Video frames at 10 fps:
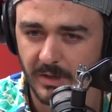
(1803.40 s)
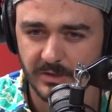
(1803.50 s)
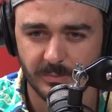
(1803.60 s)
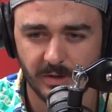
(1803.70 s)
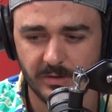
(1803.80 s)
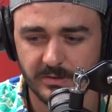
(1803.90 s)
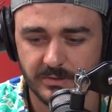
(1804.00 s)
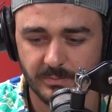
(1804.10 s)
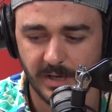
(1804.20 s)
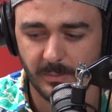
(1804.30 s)
But I
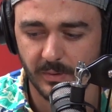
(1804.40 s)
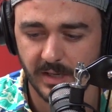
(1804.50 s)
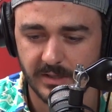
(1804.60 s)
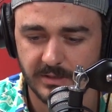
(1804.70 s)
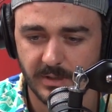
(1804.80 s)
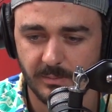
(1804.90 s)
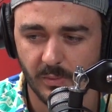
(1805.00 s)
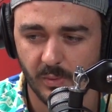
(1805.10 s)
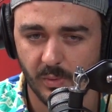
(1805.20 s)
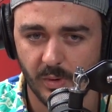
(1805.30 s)
suppose people need to be
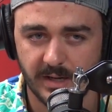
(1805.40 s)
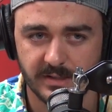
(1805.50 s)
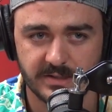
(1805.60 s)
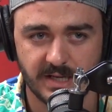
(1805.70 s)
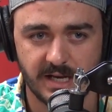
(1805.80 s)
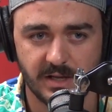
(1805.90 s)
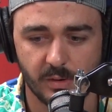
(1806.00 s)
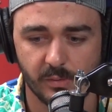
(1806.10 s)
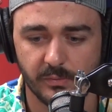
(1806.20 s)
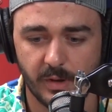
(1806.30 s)
more
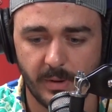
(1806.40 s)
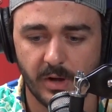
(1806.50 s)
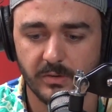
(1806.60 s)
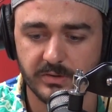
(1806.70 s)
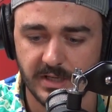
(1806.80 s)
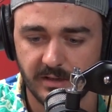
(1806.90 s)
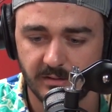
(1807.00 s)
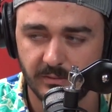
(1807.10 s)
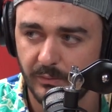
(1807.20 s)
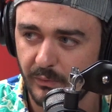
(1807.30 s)
understanding of
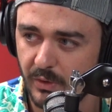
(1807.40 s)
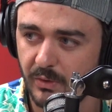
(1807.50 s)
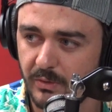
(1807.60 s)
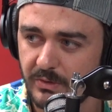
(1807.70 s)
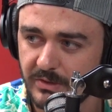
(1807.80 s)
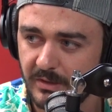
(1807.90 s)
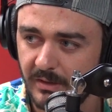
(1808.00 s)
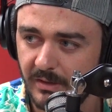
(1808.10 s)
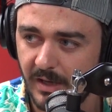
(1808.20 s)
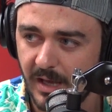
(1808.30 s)
opposing views
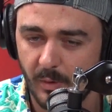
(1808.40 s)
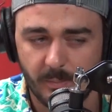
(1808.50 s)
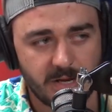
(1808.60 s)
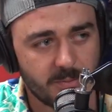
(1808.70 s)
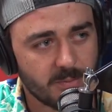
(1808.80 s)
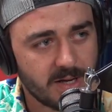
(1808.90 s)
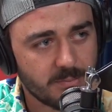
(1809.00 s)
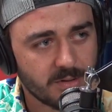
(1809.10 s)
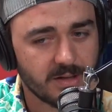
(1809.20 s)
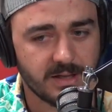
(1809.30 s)
and what people
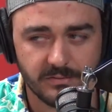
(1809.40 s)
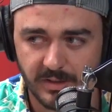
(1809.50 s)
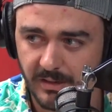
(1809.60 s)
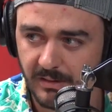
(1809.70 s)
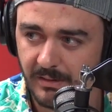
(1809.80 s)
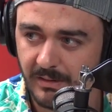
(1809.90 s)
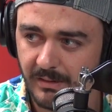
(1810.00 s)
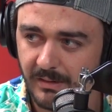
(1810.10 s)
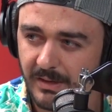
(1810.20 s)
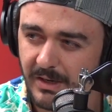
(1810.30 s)
may believe in,
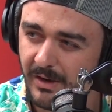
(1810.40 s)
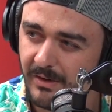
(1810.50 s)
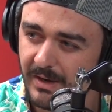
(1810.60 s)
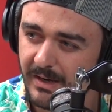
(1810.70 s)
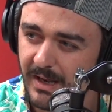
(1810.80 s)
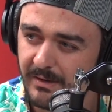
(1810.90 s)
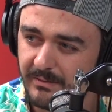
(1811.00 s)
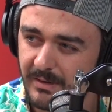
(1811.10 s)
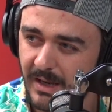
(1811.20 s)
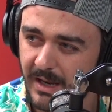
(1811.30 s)

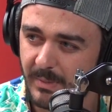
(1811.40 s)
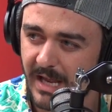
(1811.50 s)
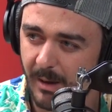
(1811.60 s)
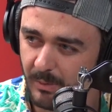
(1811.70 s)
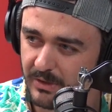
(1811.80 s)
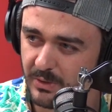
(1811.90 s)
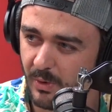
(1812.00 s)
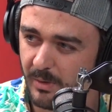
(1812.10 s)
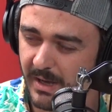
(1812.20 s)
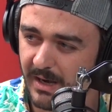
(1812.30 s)
and be able to
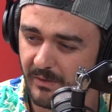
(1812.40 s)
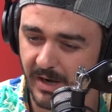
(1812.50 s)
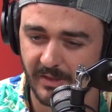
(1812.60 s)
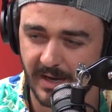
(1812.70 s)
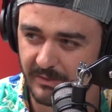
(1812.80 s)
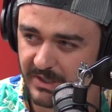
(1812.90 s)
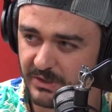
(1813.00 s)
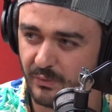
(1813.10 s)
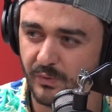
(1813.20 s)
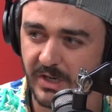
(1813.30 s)
talk about it rather than have
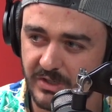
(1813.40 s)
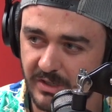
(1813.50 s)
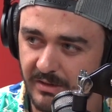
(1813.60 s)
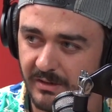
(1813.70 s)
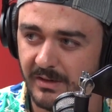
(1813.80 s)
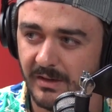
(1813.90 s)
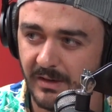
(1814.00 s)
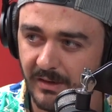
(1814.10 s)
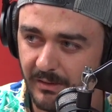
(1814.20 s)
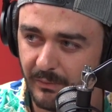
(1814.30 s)
such a rigid
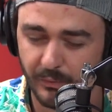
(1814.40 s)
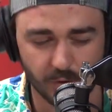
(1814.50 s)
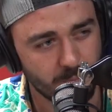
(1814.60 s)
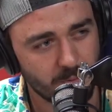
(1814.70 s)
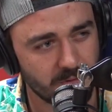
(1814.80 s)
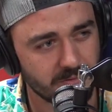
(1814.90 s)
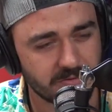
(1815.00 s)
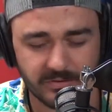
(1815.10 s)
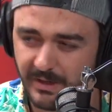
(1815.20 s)
viewpoint on